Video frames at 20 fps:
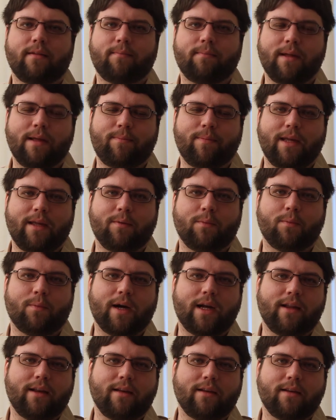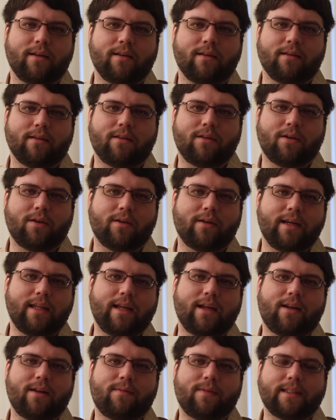maybe
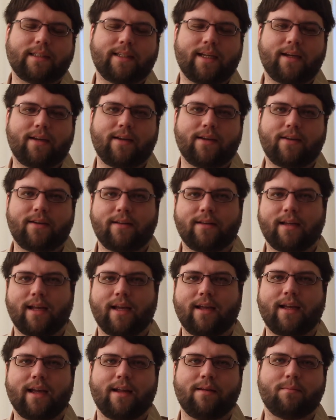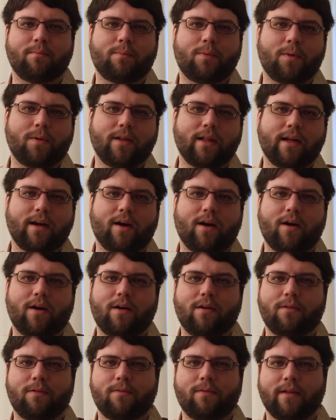1/30th of a second, I can pull it
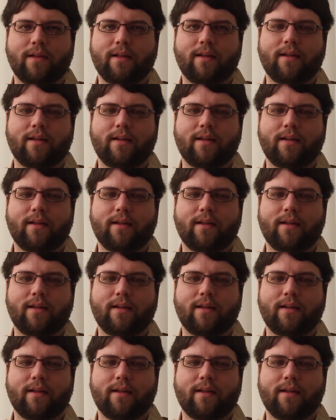off.